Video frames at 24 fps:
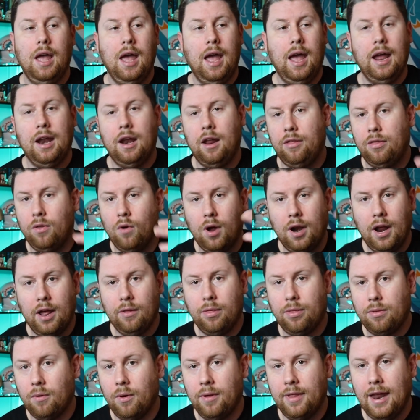And I thought
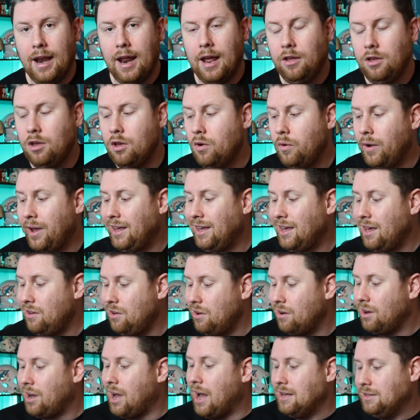I'd throw that at you and get
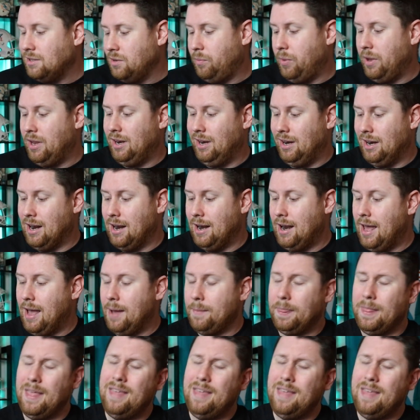your guys' opinion on that.